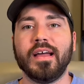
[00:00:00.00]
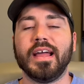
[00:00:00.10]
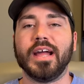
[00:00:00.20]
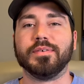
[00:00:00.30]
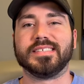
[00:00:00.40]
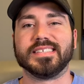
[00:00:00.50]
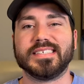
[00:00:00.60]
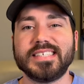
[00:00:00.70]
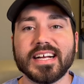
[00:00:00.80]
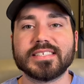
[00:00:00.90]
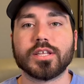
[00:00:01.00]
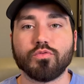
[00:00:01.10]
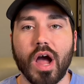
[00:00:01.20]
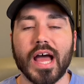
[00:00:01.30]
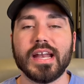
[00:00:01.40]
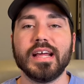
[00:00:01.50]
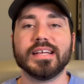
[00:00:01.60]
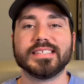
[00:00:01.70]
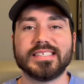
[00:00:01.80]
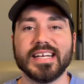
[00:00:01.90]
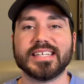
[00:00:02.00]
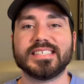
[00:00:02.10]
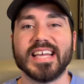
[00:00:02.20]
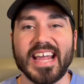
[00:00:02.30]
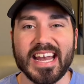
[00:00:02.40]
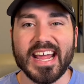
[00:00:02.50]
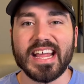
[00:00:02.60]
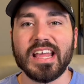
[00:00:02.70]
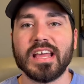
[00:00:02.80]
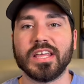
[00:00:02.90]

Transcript: It was a 6th run, 6th inning.